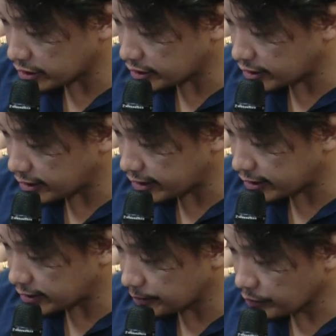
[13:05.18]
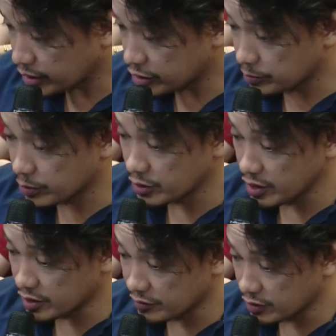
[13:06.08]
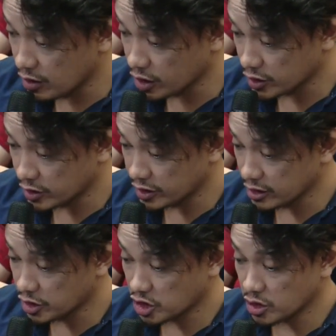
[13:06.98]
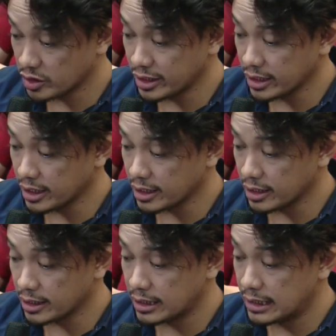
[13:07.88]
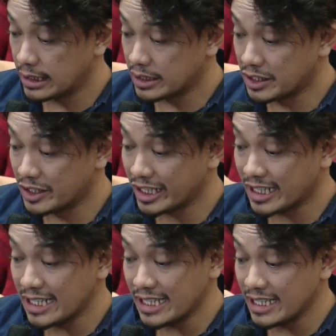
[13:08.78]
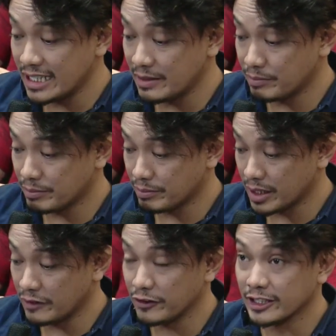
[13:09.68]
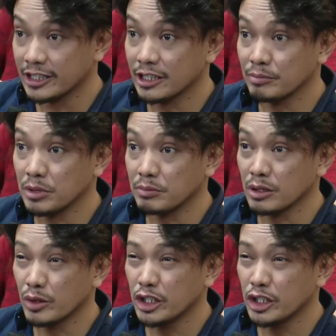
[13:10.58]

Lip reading: is that the proceeds of the auction sale should directly benefit the people. When